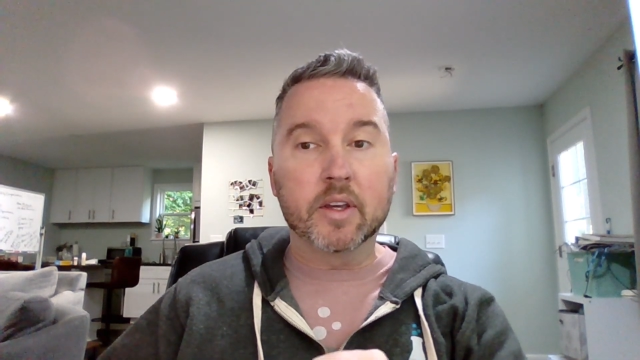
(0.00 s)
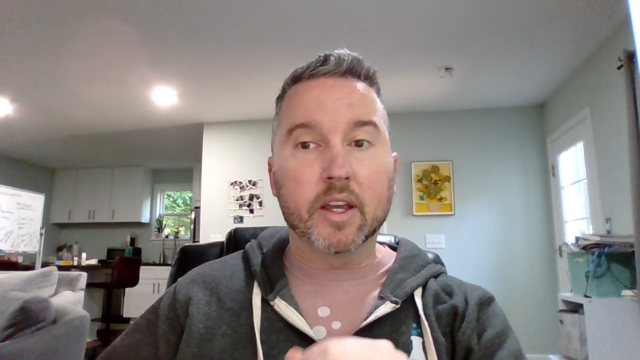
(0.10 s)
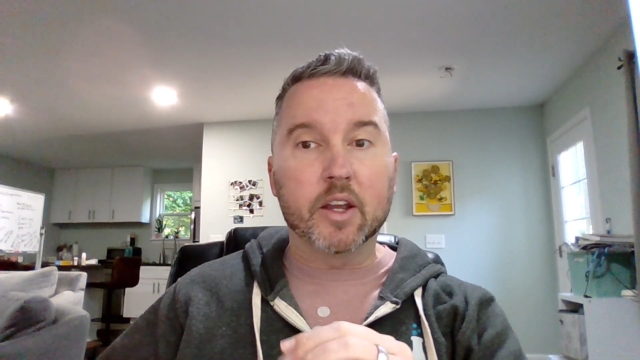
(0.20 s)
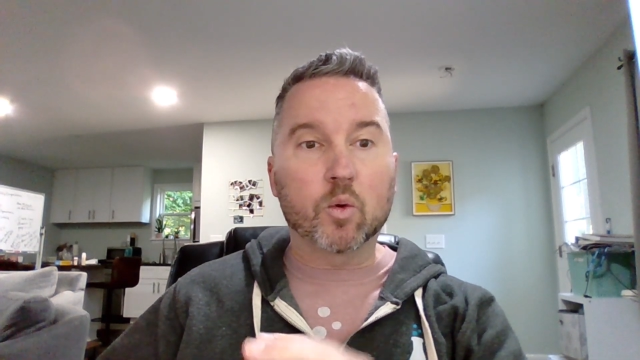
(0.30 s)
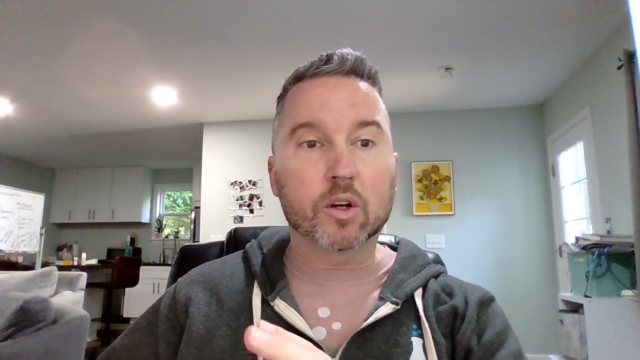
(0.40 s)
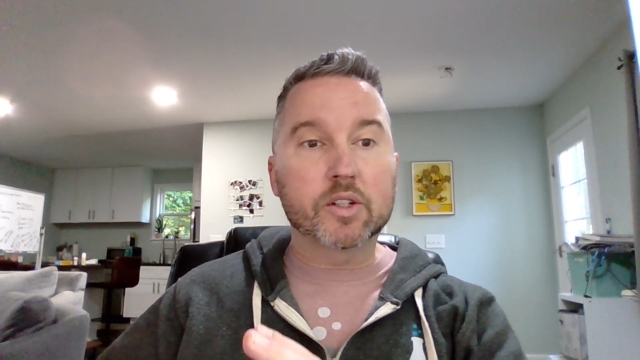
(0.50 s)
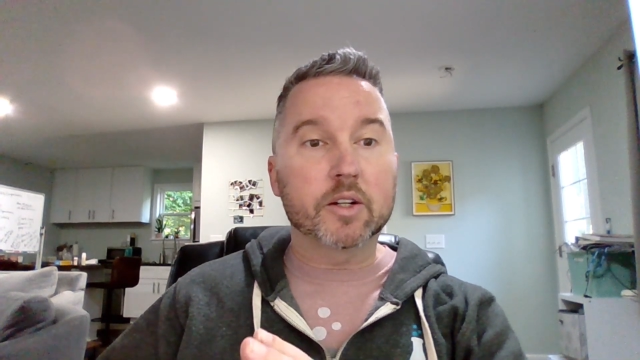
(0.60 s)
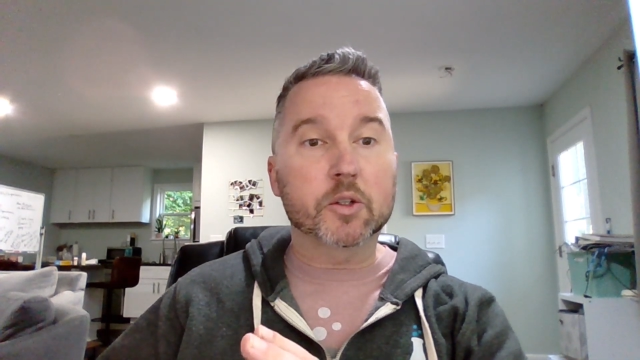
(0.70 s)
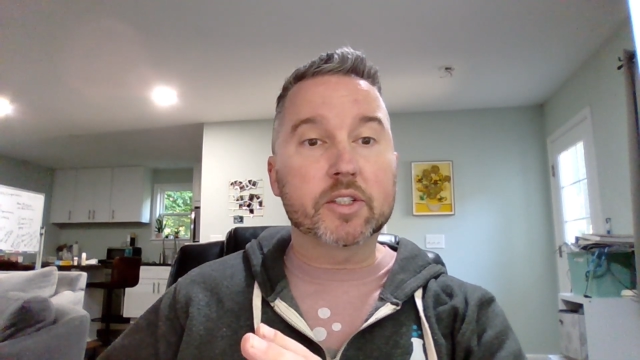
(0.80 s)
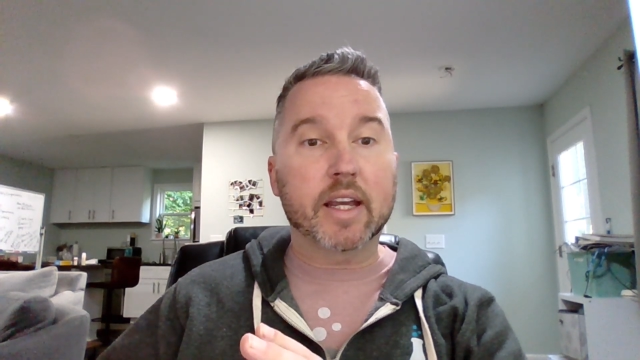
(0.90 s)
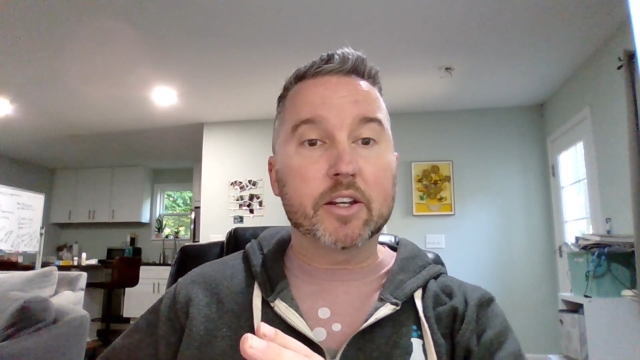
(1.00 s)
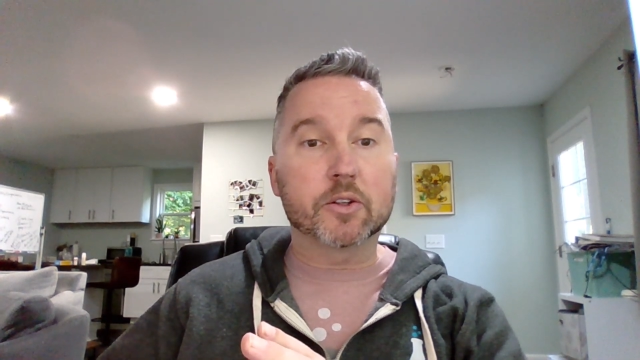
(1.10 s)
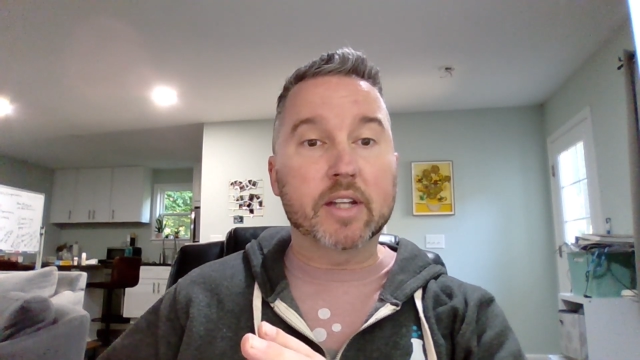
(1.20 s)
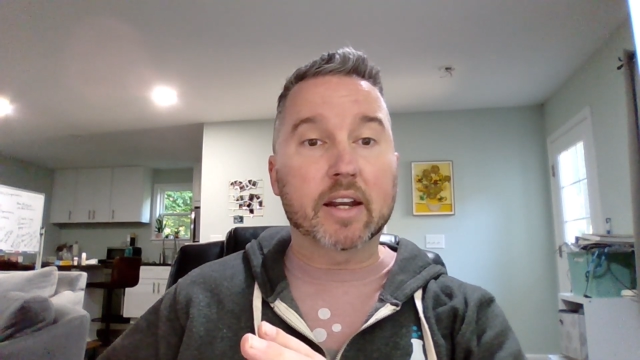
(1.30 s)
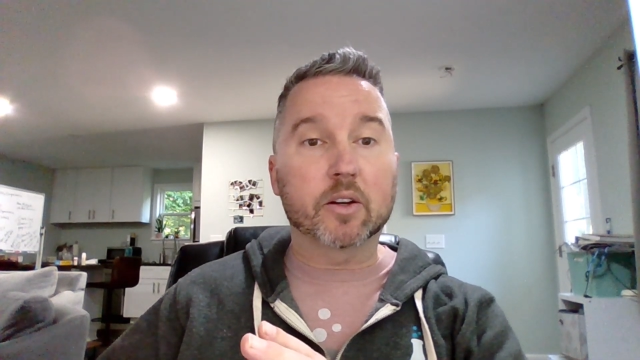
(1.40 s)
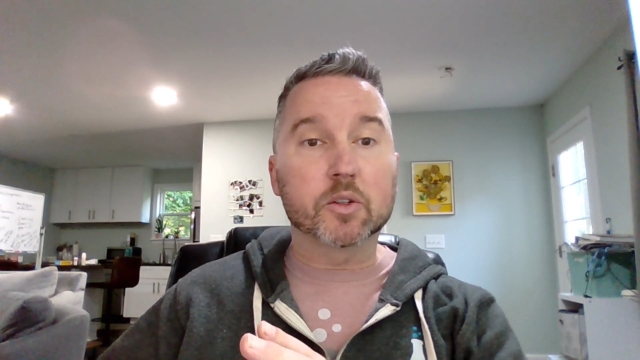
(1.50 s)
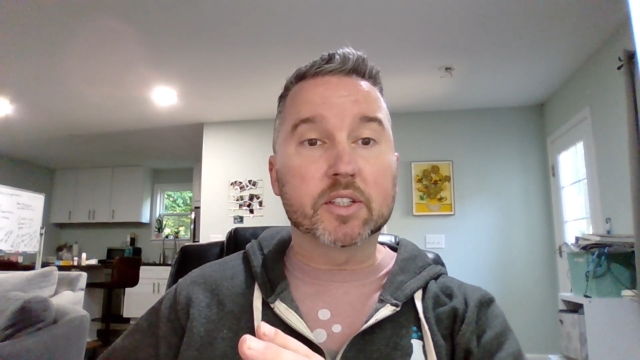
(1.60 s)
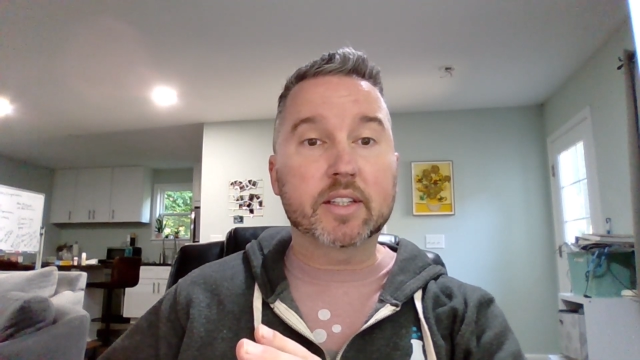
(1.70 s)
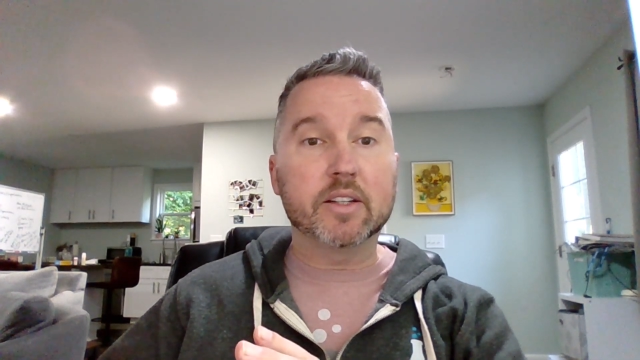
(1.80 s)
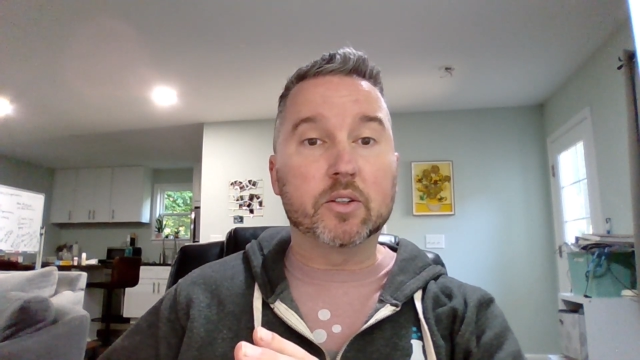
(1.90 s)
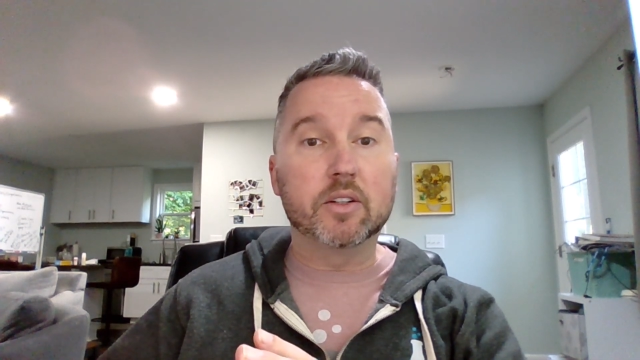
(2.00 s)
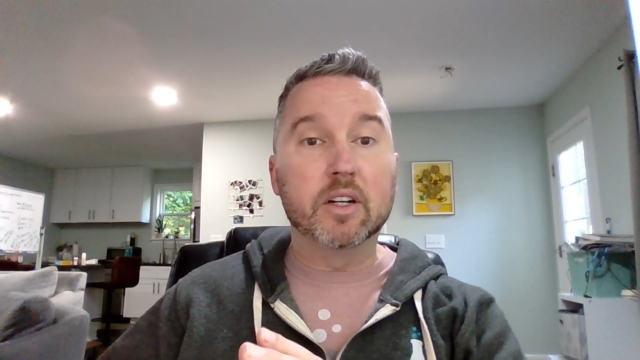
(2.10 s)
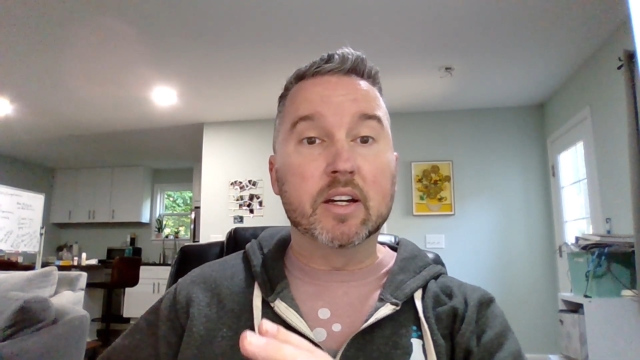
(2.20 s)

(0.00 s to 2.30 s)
In order to understand your technical skill,